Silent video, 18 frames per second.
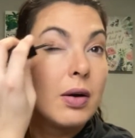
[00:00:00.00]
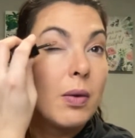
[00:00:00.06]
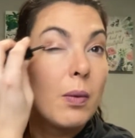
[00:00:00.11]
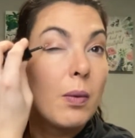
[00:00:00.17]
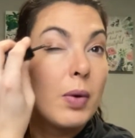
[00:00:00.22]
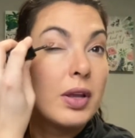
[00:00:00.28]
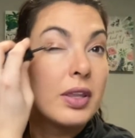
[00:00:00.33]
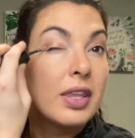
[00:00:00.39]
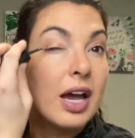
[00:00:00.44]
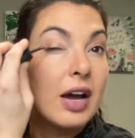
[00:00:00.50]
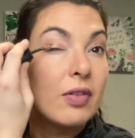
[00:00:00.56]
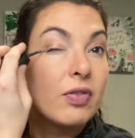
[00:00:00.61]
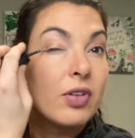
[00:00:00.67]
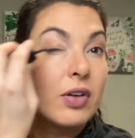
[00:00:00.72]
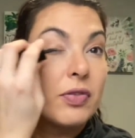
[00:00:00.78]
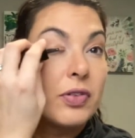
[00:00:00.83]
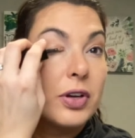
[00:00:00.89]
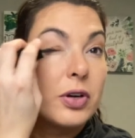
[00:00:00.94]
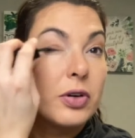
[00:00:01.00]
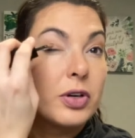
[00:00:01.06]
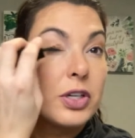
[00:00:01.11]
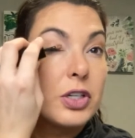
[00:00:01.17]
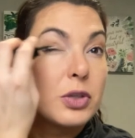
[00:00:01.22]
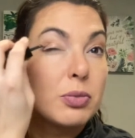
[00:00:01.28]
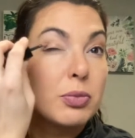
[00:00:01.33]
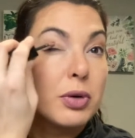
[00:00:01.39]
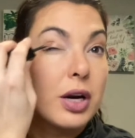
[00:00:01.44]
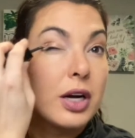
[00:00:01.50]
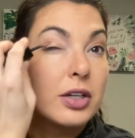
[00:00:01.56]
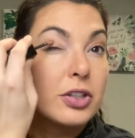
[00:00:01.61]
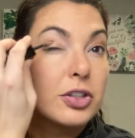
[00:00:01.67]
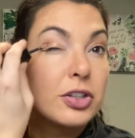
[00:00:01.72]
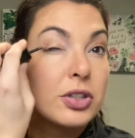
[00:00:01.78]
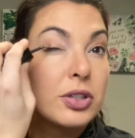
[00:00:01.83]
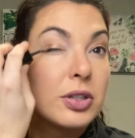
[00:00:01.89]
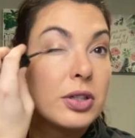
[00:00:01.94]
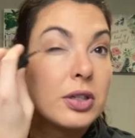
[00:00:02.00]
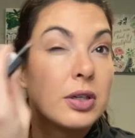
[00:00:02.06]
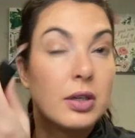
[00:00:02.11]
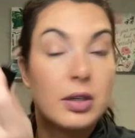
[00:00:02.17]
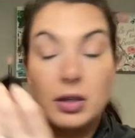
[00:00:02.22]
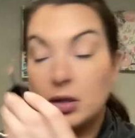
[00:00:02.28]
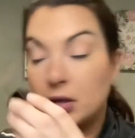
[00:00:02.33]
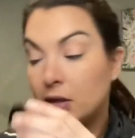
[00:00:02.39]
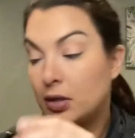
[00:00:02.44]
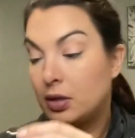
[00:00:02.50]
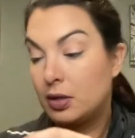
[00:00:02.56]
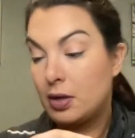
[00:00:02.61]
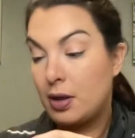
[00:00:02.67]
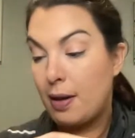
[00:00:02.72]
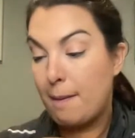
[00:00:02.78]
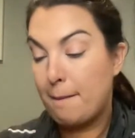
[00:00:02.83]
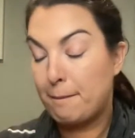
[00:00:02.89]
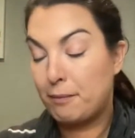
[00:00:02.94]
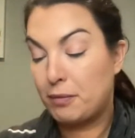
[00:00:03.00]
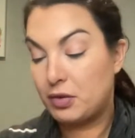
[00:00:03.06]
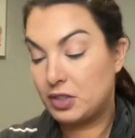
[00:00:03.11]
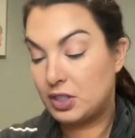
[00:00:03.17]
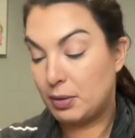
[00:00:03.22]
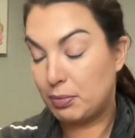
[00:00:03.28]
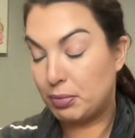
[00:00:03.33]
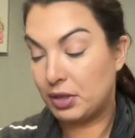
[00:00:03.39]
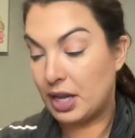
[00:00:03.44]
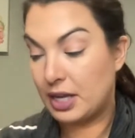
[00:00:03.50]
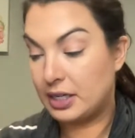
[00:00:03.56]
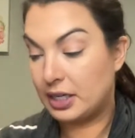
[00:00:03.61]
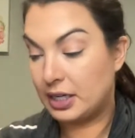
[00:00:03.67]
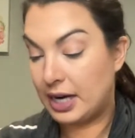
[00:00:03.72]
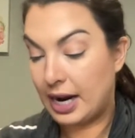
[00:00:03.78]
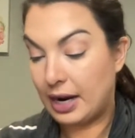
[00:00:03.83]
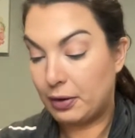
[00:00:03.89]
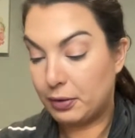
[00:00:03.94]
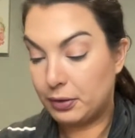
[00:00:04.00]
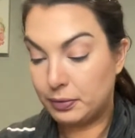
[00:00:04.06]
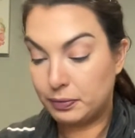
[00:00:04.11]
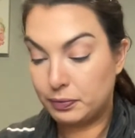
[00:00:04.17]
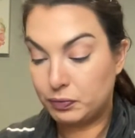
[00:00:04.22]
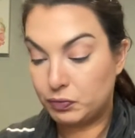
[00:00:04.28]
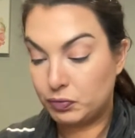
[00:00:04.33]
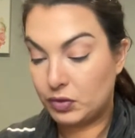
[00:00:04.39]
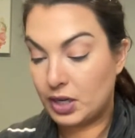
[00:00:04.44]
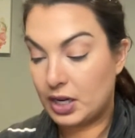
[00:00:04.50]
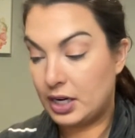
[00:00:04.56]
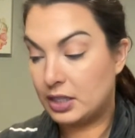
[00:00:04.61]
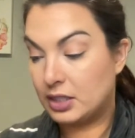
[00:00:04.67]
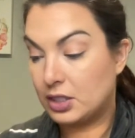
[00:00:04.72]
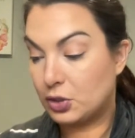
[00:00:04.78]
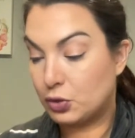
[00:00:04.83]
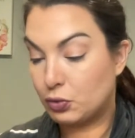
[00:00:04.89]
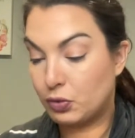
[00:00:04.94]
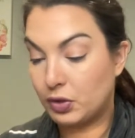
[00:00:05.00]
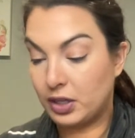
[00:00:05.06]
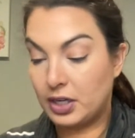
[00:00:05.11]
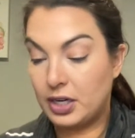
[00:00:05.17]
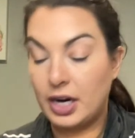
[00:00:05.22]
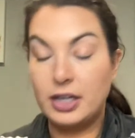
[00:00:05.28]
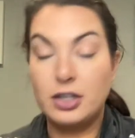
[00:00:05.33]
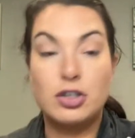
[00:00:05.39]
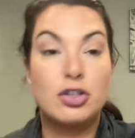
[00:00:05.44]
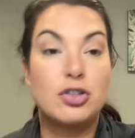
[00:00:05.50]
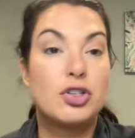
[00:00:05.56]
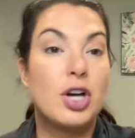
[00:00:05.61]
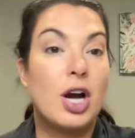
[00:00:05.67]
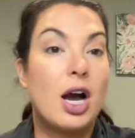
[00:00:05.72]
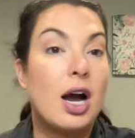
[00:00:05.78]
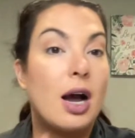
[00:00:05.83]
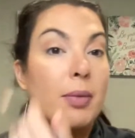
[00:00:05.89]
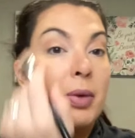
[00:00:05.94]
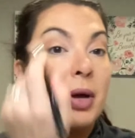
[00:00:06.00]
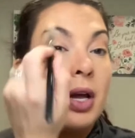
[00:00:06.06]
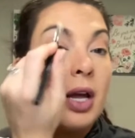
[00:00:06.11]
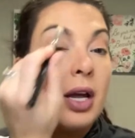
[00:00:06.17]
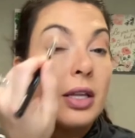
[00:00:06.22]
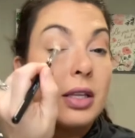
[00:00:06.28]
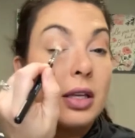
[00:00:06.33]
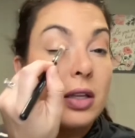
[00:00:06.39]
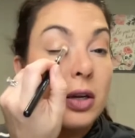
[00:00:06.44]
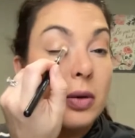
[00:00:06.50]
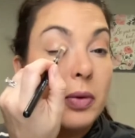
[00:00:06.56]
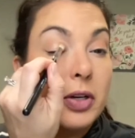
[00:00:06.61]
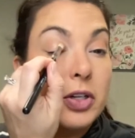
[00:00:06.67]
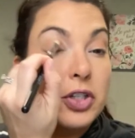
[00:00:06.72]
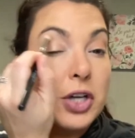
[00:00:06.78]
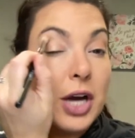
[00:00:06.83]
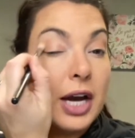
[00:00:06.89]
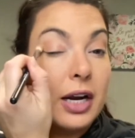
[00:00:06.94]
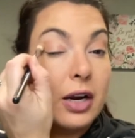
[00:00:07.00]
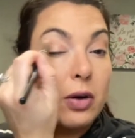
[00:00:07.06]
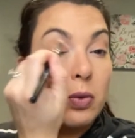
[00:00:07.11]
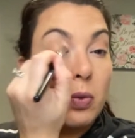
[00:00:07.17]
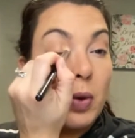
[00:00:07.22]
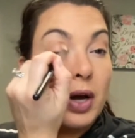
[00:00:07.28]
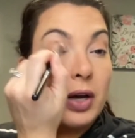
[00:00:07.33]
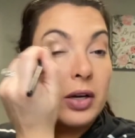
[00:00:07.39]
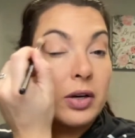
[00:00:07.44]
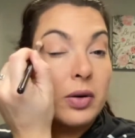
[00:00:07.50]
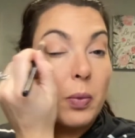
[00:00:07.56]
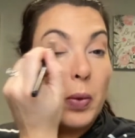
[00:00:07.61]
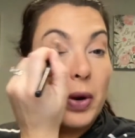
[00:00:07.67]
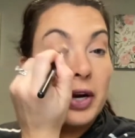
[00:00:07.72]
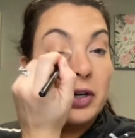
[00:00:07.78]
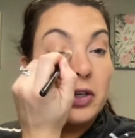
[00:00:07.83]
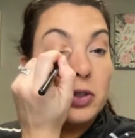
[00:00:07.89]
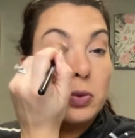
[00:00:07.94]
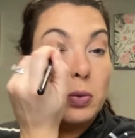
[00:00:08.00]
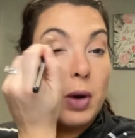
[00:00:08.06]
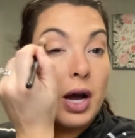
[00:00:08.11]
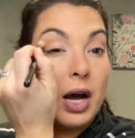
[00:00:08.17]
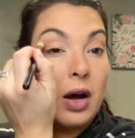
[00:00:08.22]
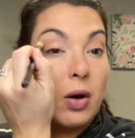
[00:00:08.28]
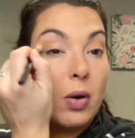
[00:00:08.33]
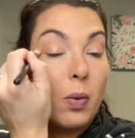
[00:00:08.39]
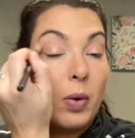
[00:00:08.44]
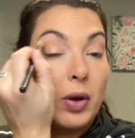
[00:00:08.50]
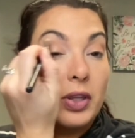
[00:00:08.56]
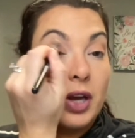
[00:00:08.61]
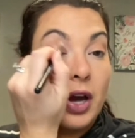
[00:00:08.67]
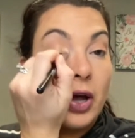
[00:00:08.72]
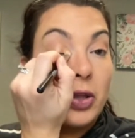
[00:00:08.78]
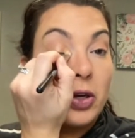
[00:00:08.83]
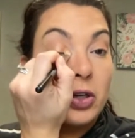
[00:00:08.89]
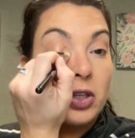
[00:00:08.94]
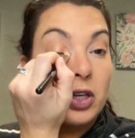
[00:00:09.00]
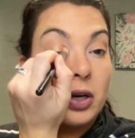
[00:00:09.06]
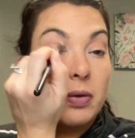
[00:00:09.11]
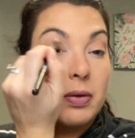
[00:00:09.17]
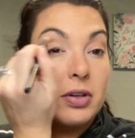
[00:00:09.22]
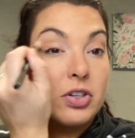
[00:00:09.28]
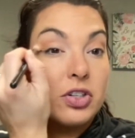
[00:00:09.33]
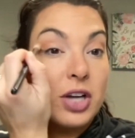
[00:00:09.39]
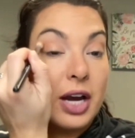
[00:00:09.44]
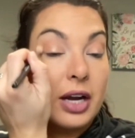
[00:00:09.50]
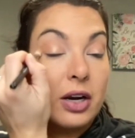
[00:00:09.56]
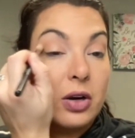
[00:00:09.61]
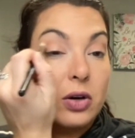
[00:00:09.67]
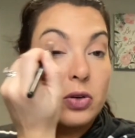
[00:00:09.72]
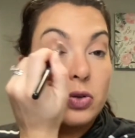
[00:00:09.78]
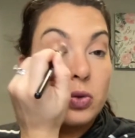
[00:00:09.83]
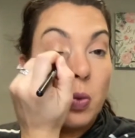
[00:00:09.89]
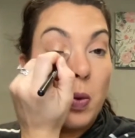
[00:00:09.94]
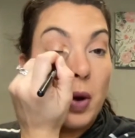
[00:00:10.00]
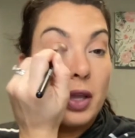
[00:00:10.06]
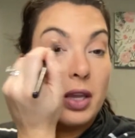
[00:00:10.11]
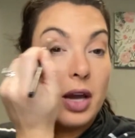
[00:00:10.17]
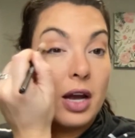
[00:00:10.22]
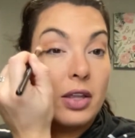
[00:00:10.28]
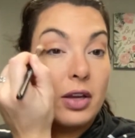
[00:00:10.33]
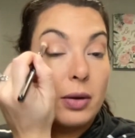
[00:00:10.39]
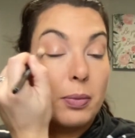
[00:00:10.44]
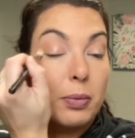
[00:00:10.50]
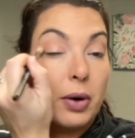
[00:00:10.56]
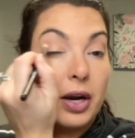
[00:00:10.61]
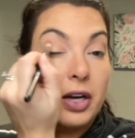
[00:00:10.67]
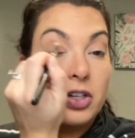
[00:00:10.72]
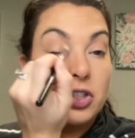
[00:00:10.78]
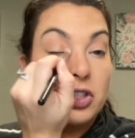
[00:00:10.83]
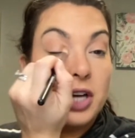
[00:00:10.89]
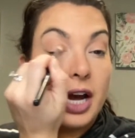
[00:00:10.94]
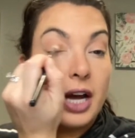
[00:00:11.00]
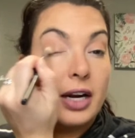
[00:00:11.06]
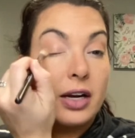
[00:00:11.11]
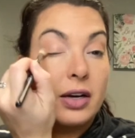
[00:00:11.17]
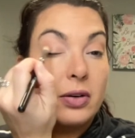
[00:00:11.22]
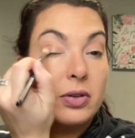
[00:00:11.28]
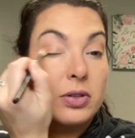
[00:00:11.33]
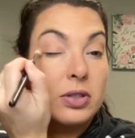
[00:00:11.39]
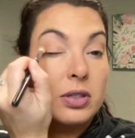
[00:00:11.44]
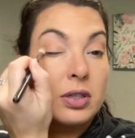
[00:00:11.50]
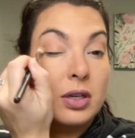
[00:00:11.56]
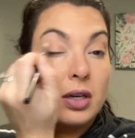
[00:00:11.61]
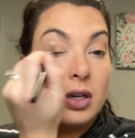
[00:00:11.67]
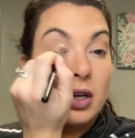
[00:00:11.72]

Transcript: with that Fluffy Crease Brush to blend it out. And it does a really nice job. The liquid shadow well wears well with other liquid shadows, with other pressed shadows.